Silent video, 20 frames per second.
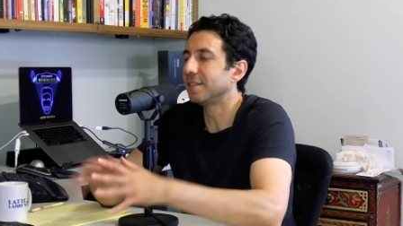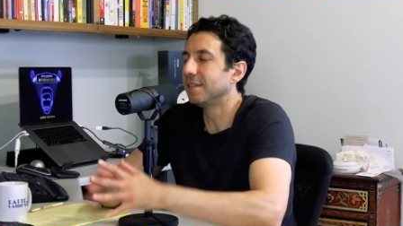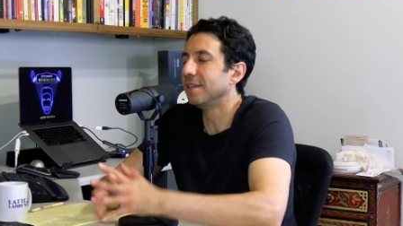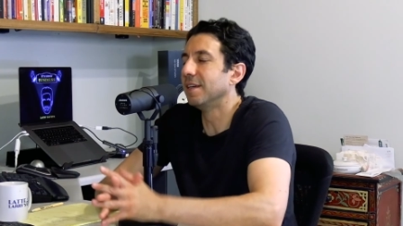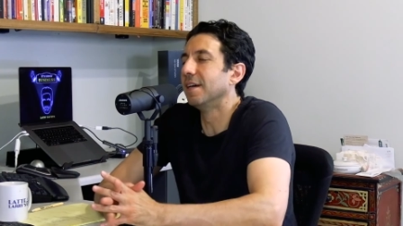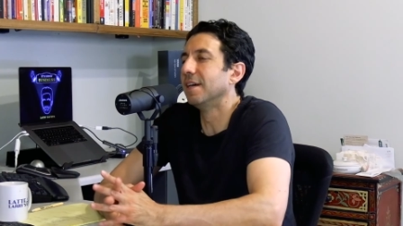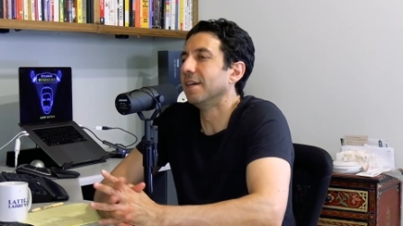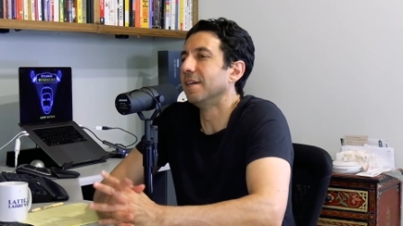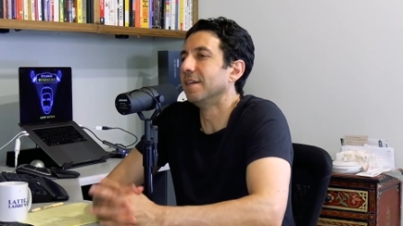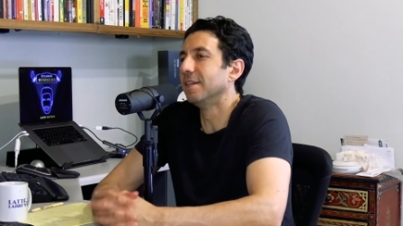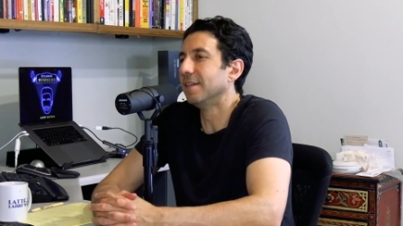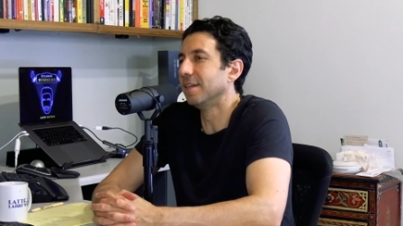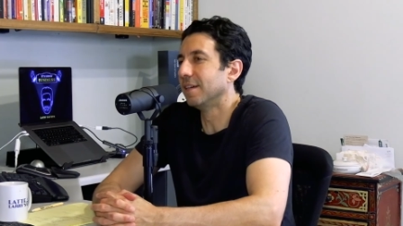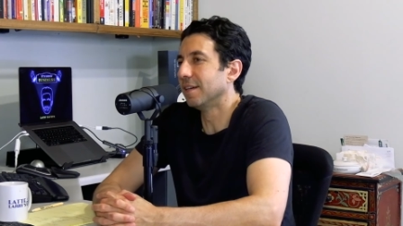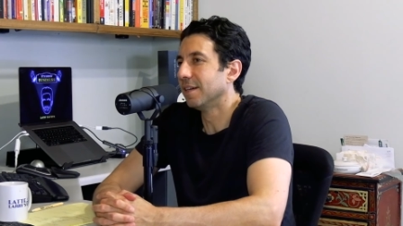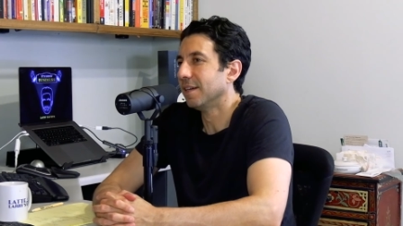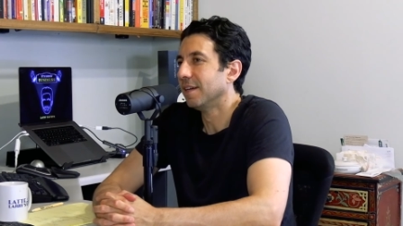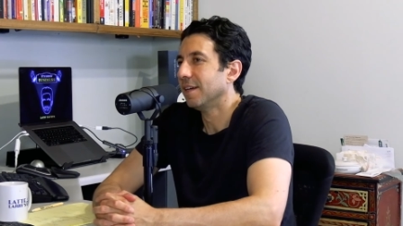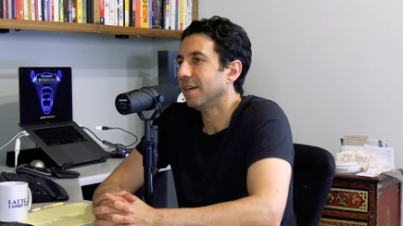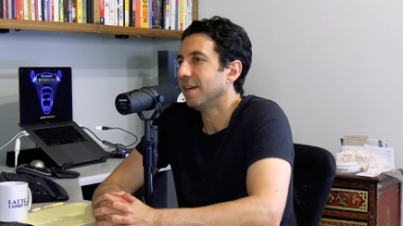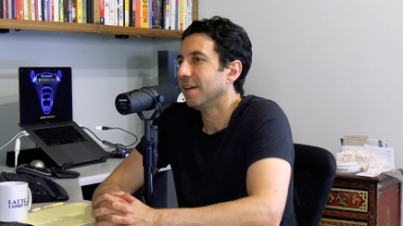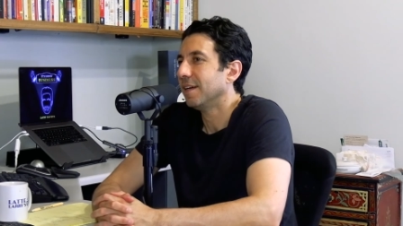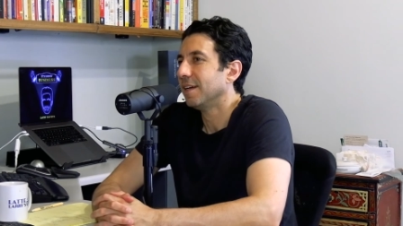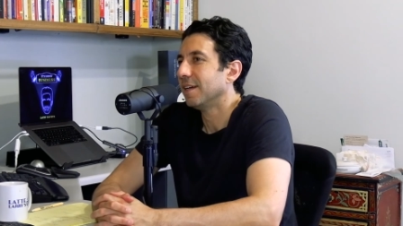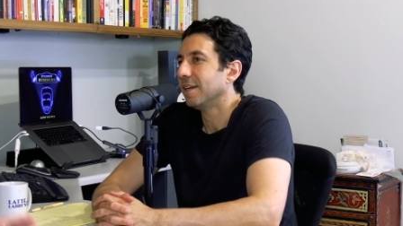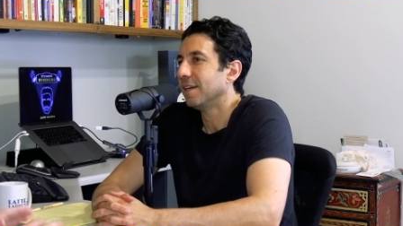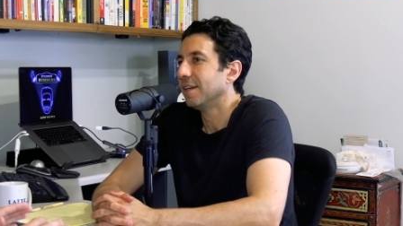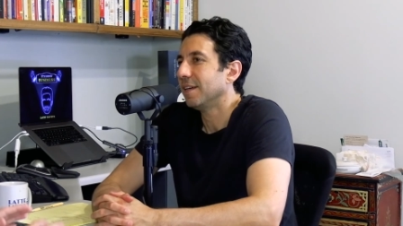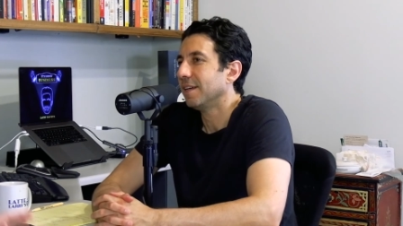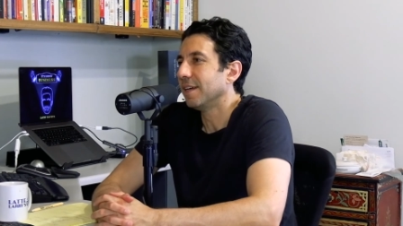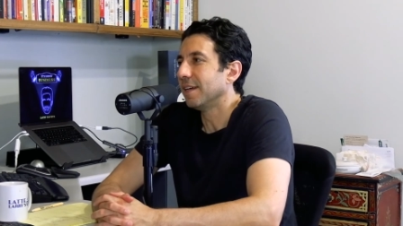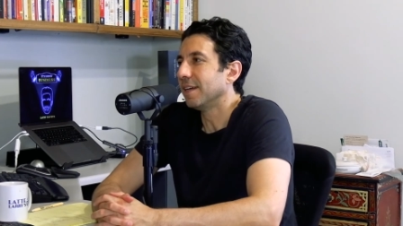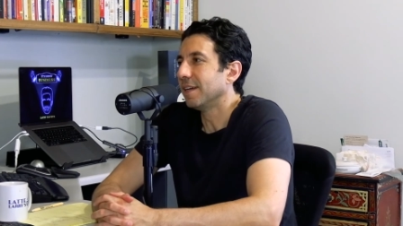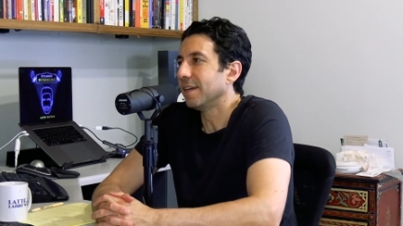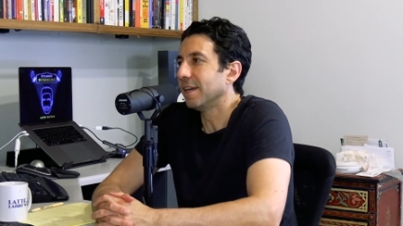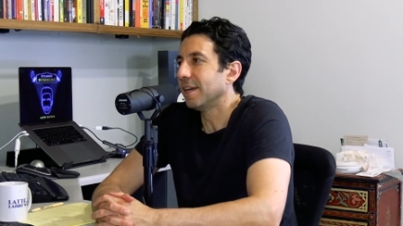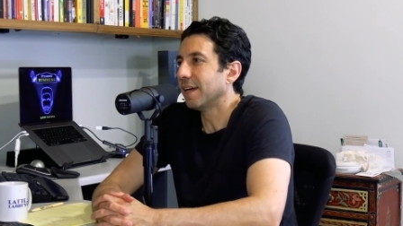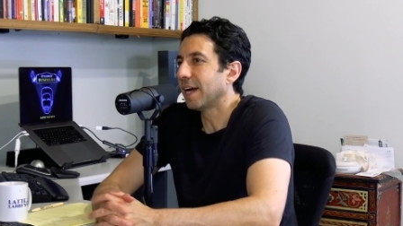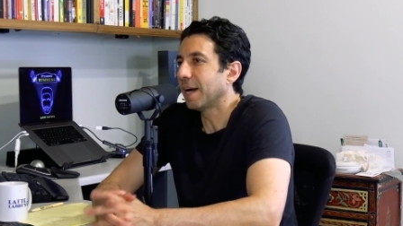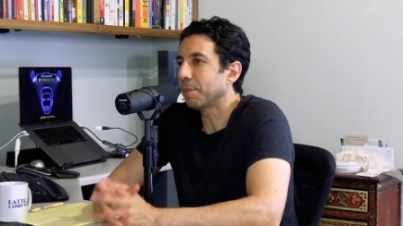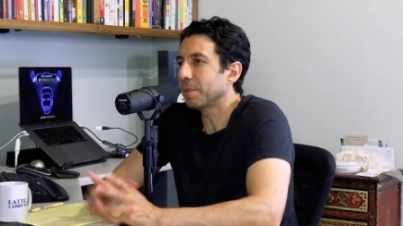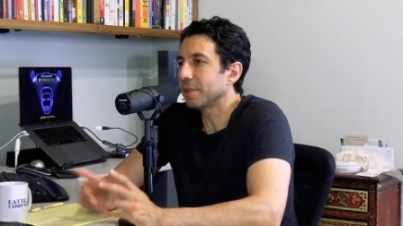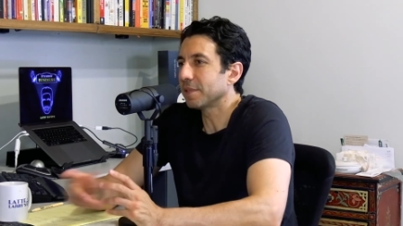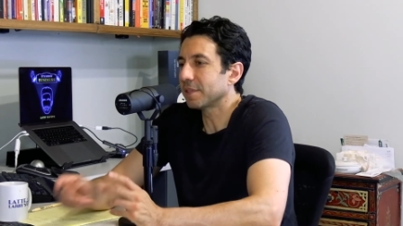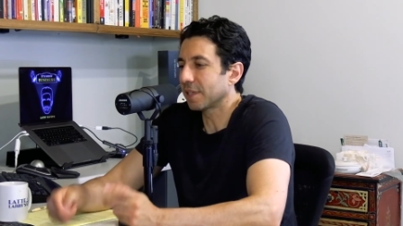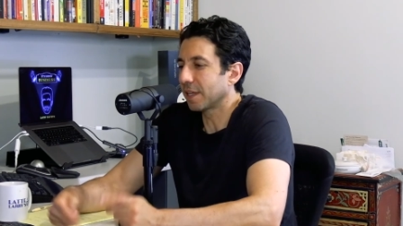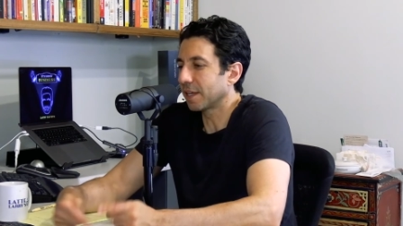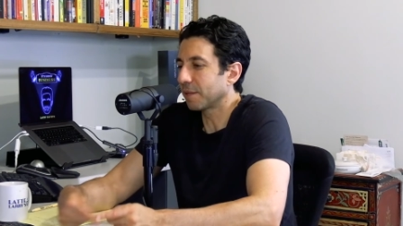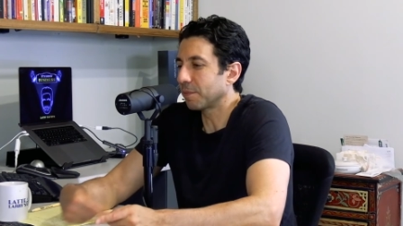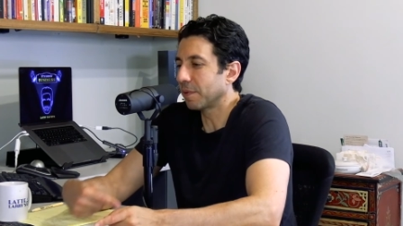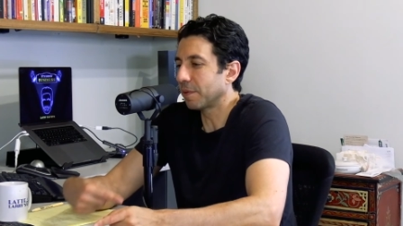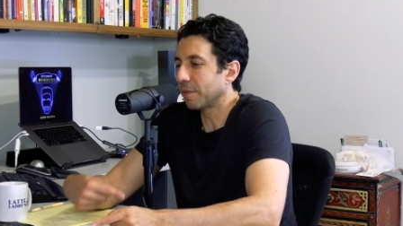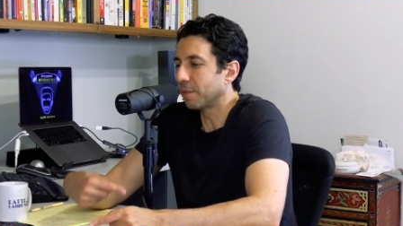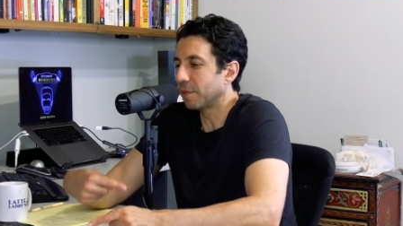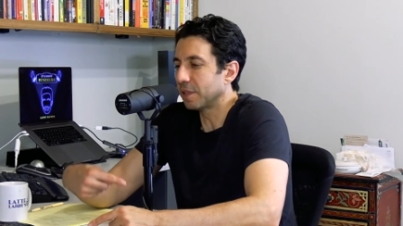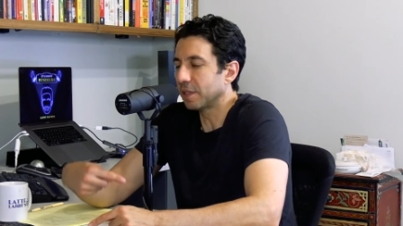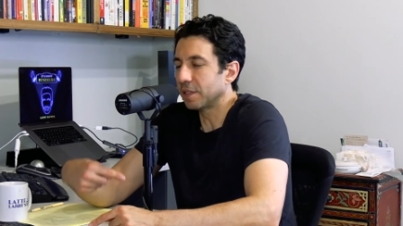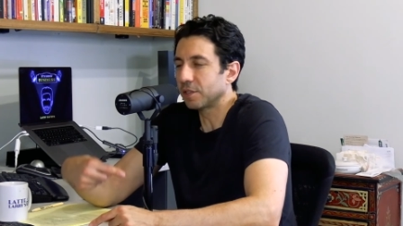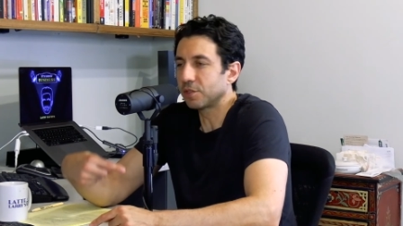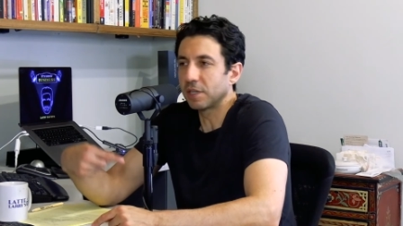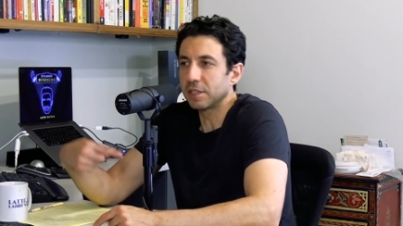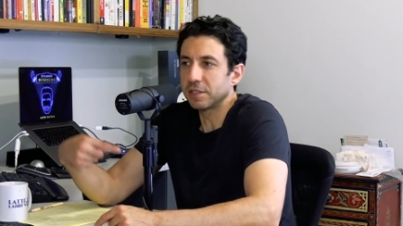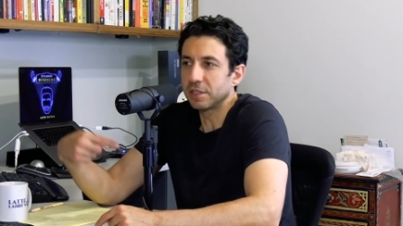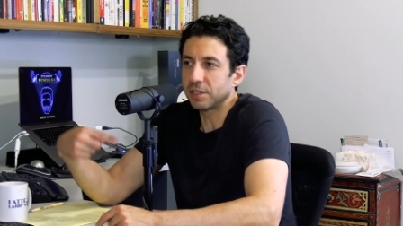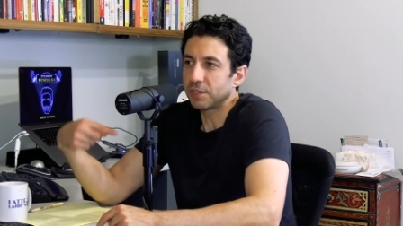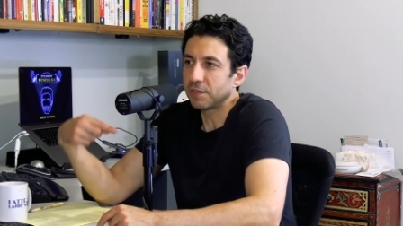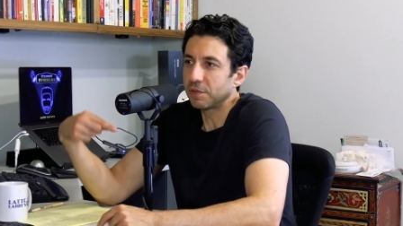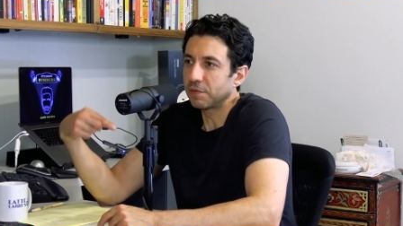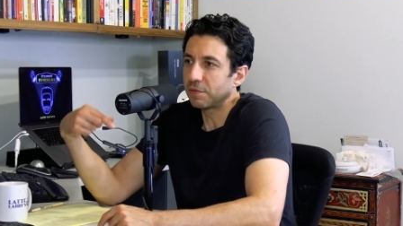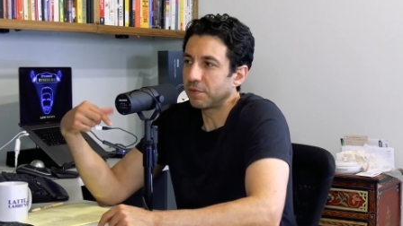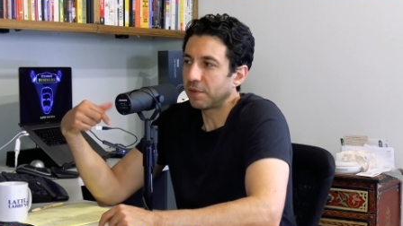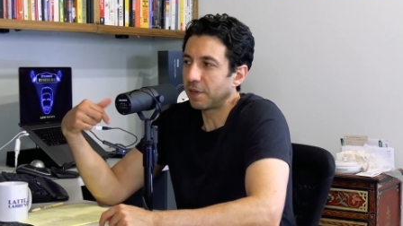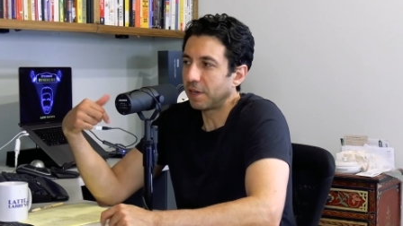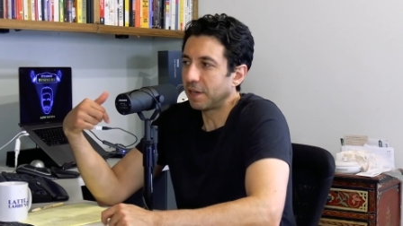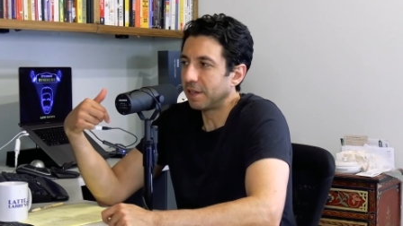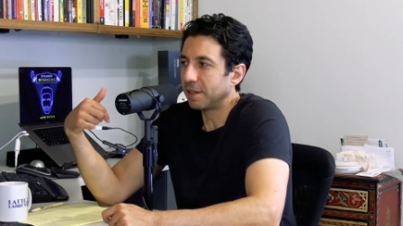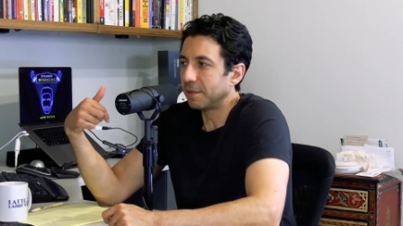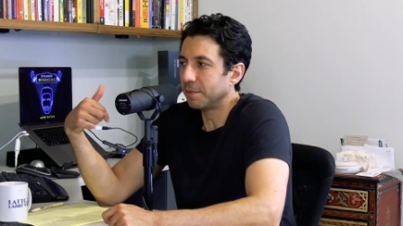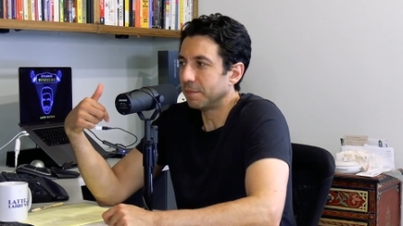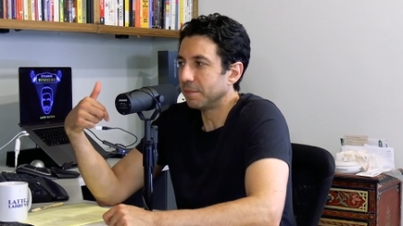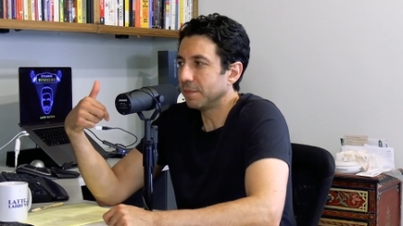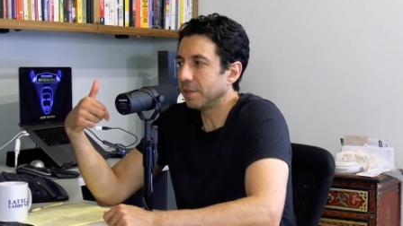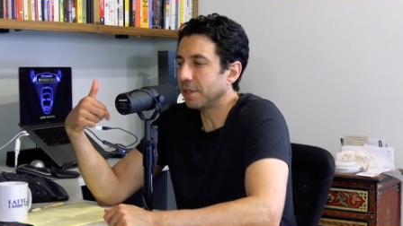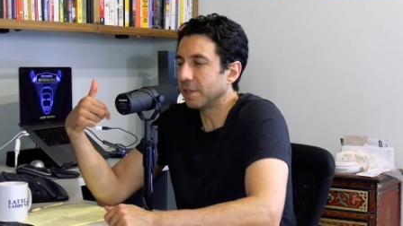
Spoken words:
Yeah. So it happens like when the transition from,